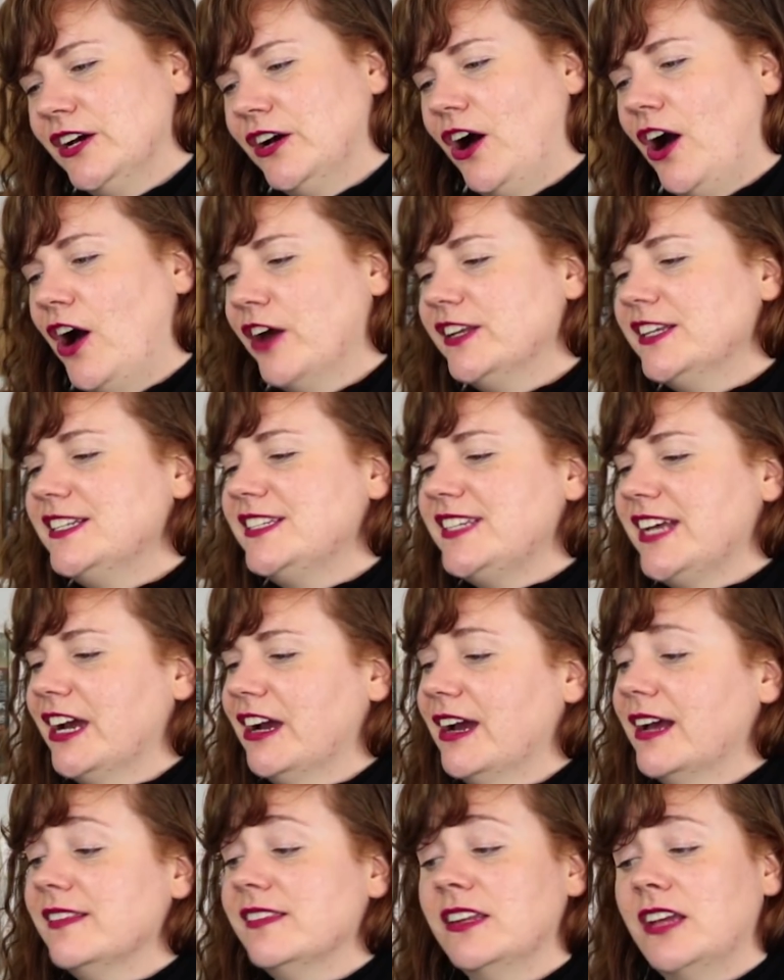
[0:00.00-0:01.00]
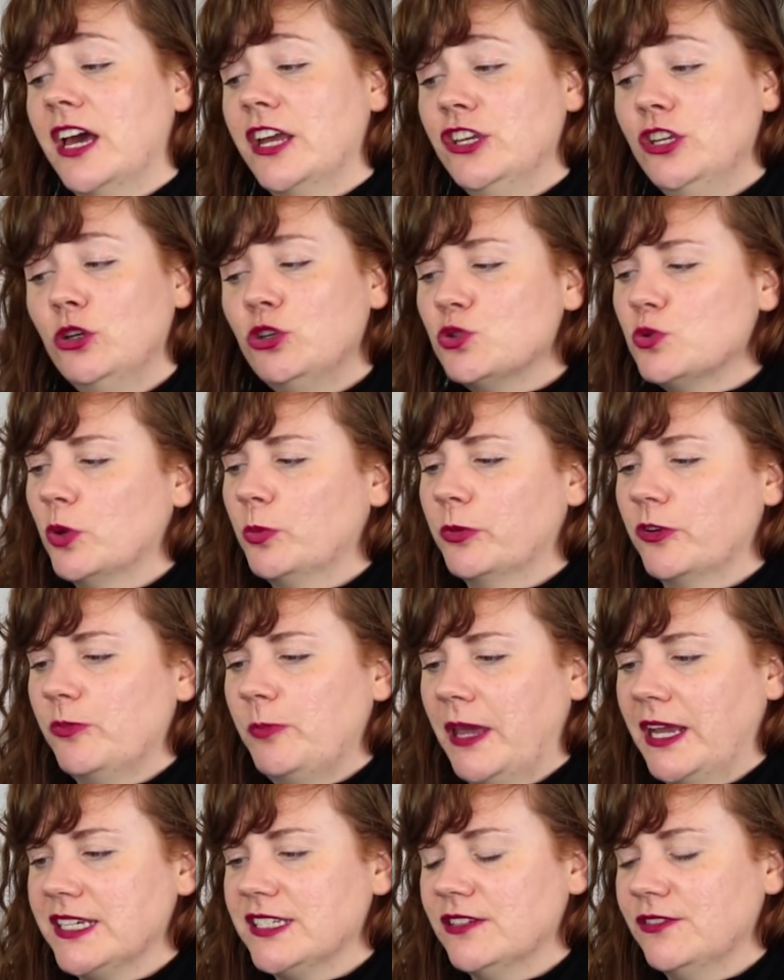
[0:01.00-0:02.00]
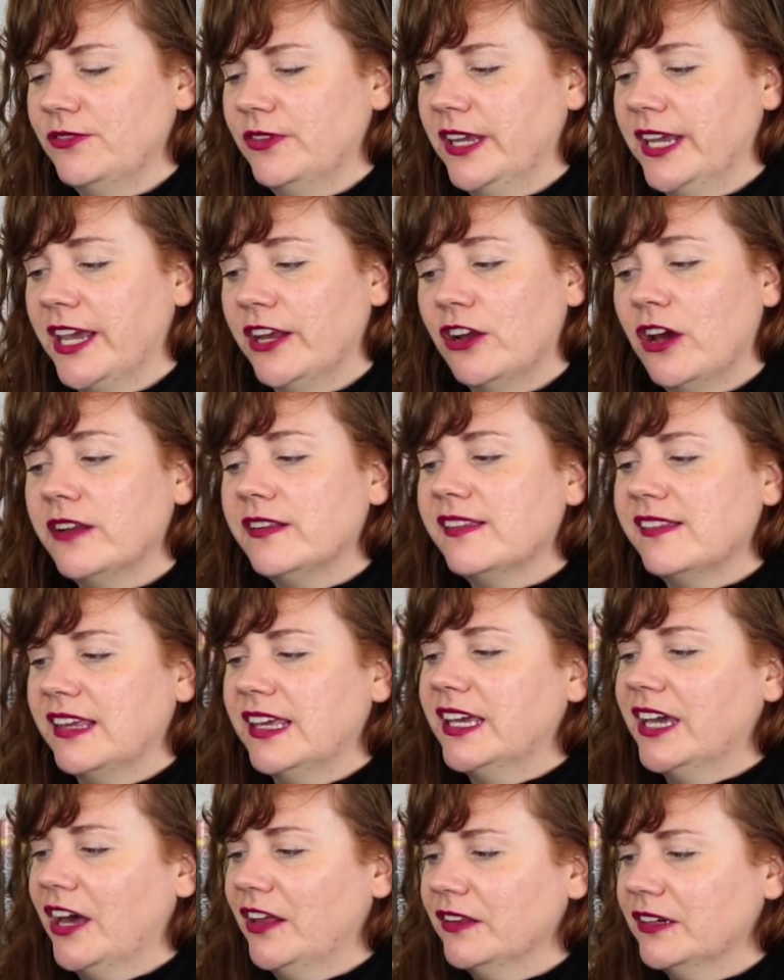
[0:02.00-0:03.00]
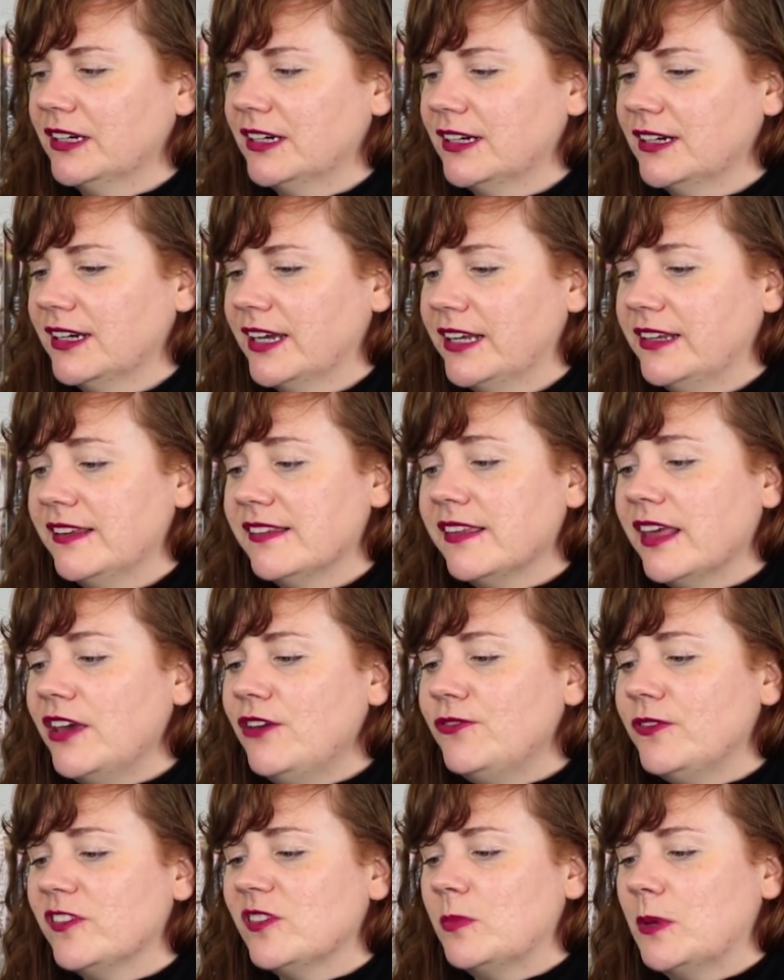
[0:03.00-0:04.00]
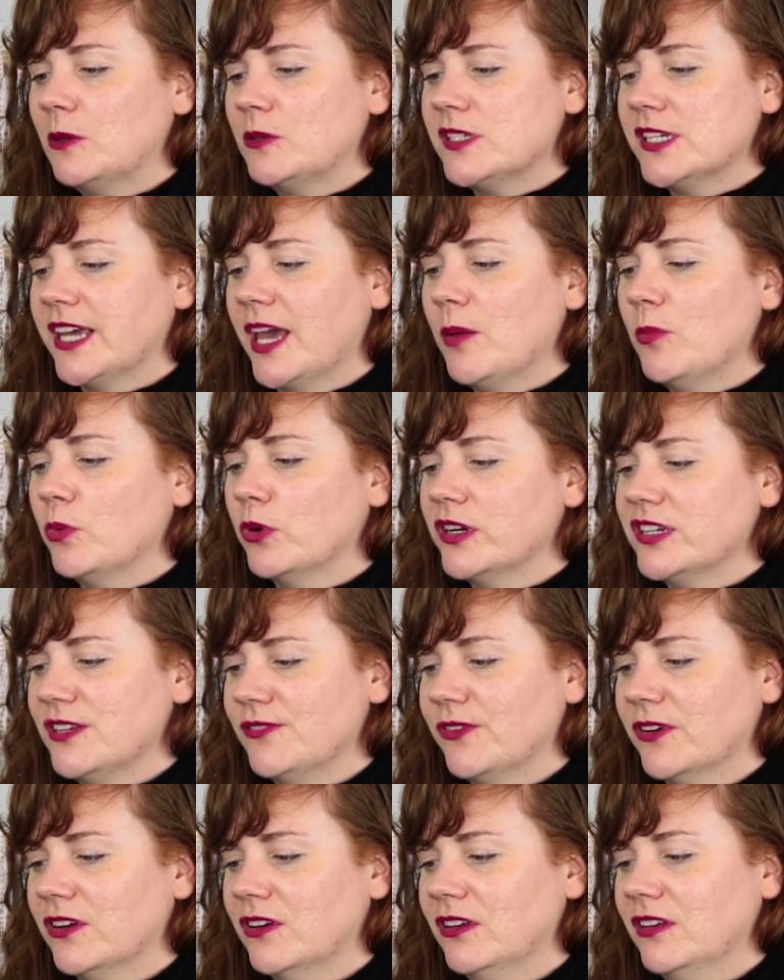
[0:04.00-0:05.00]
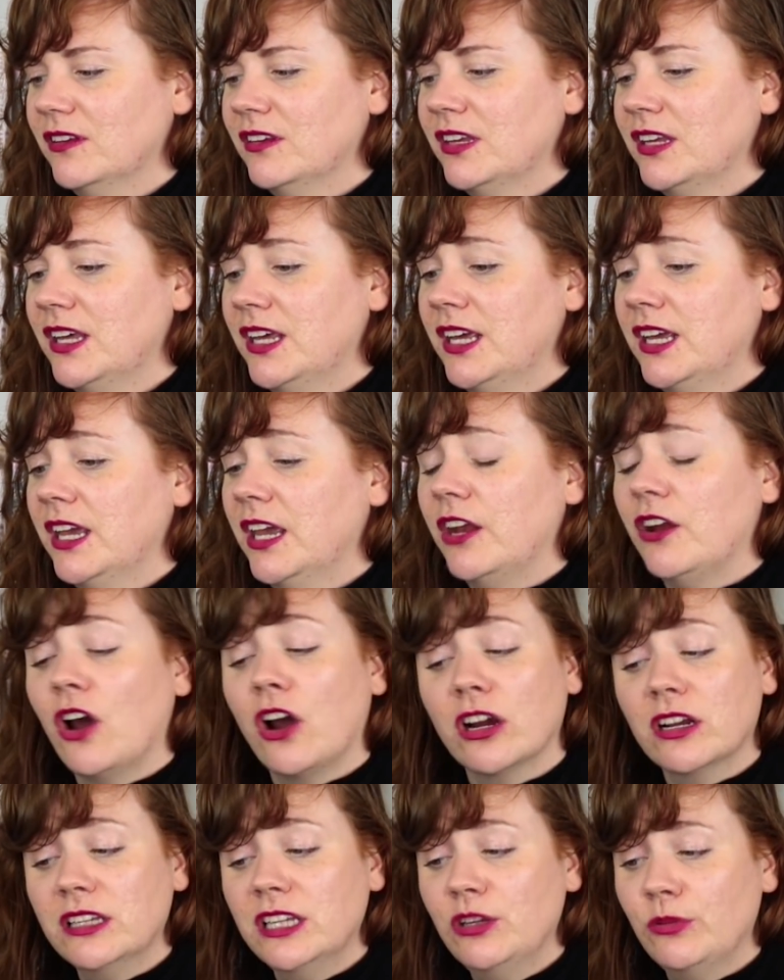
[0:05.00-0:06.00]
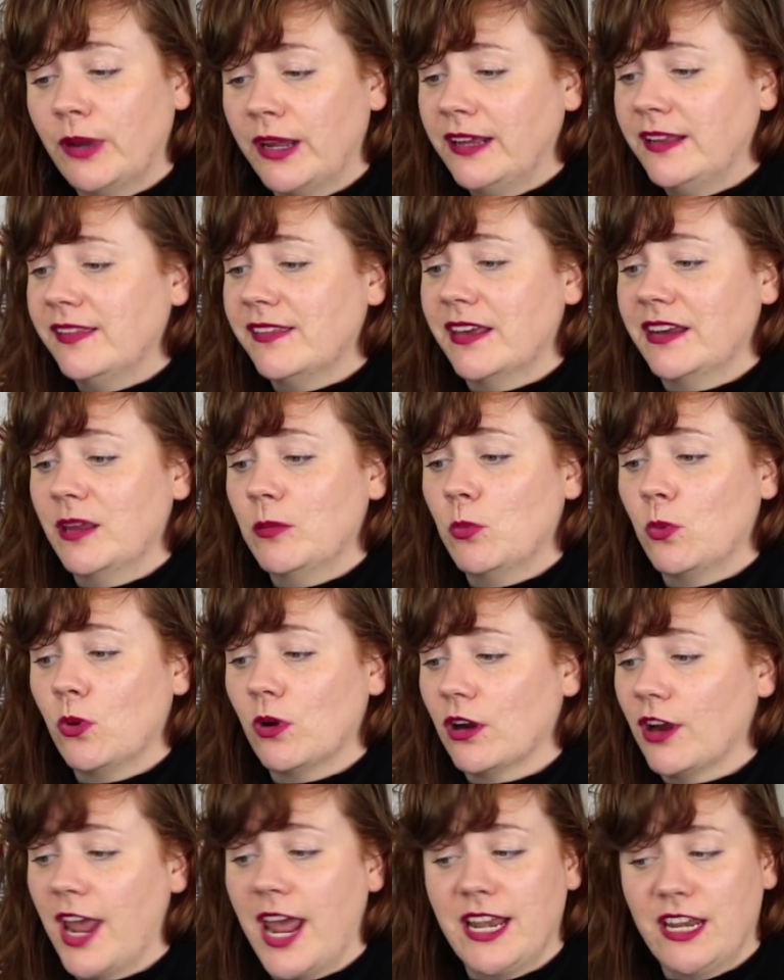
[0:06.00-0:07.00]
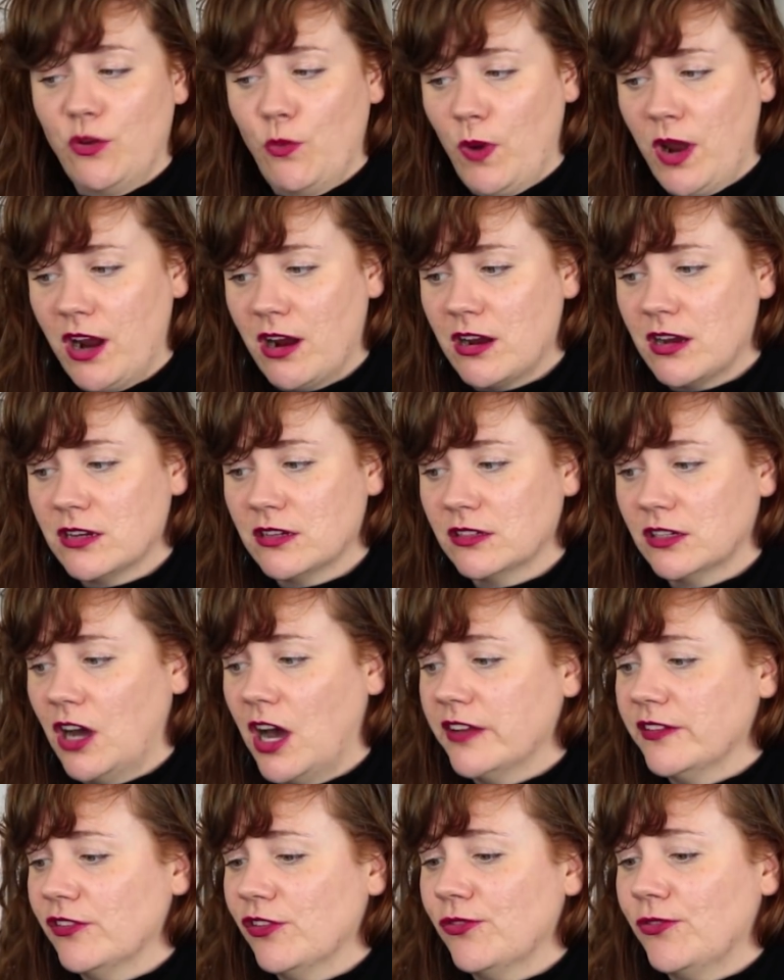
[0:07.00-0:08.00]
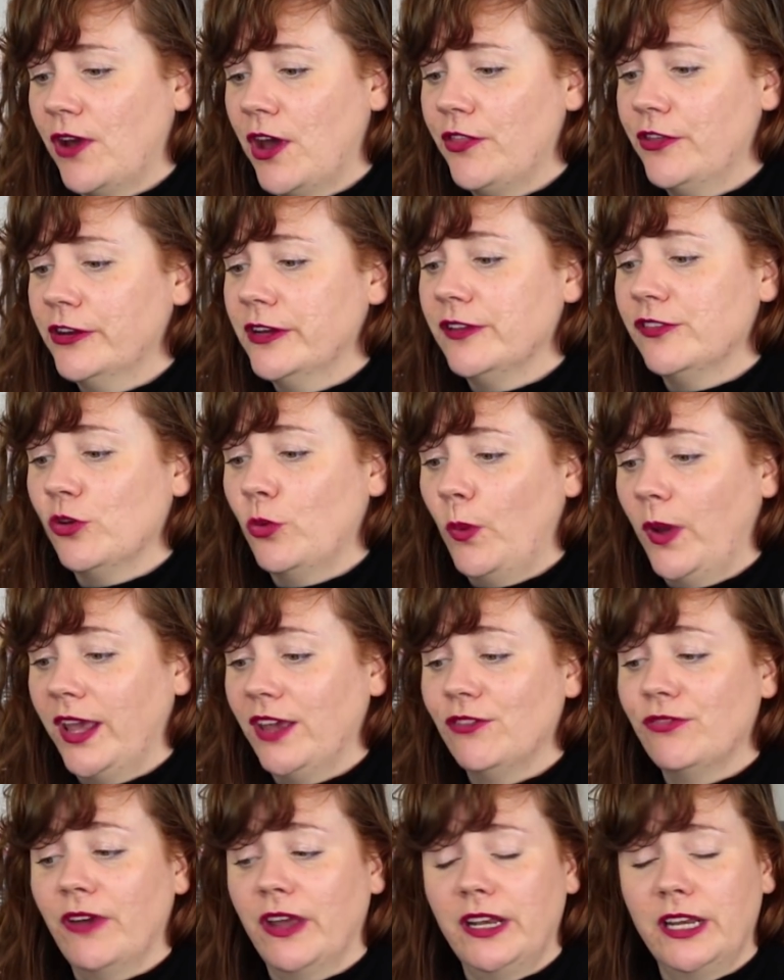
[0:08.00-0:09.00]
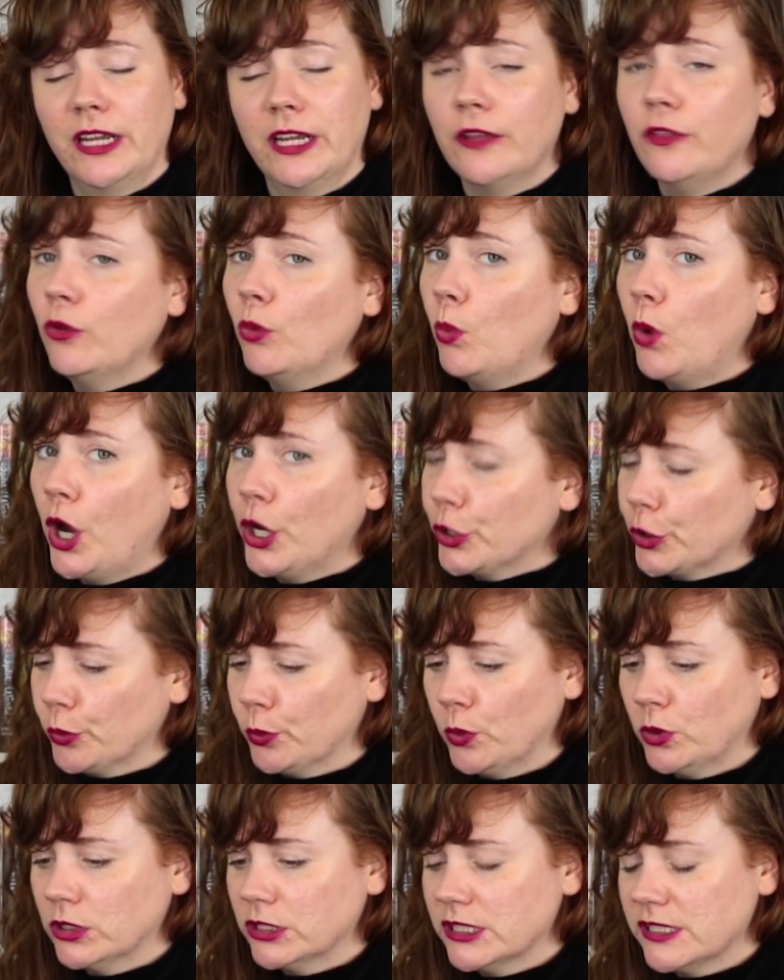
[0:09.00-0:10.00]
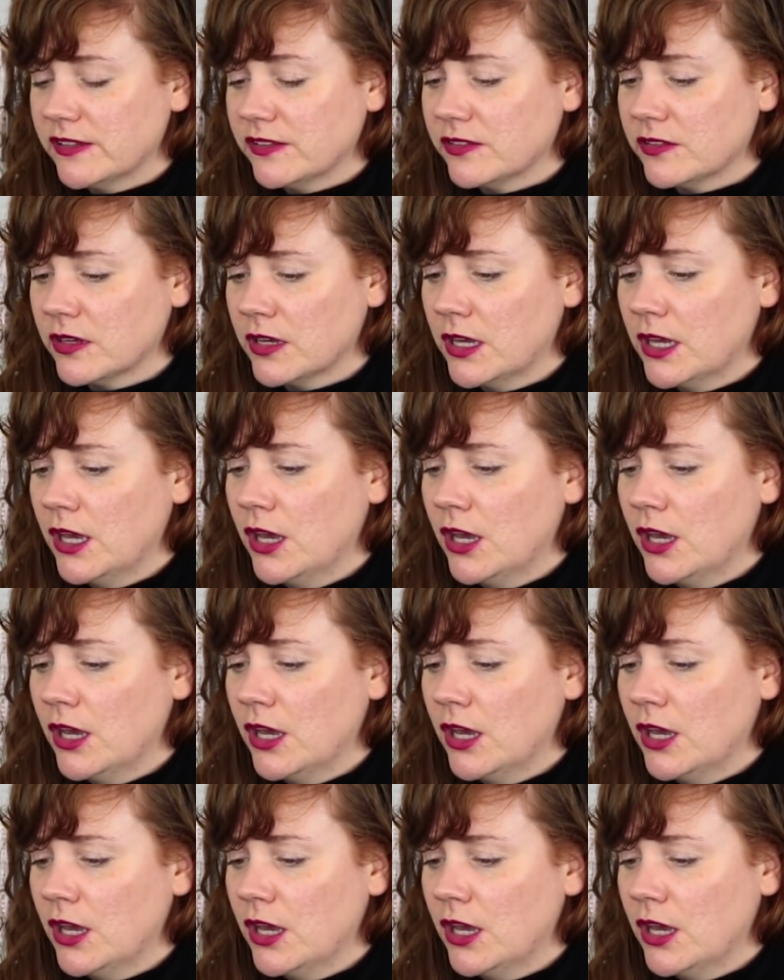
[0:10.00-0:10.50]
Auden Dare has an unusual perspective. He cannot see color, and his life is about to get more difficult. It hardly rains anymore anywhere. Auden's father is away fighting in the water wars.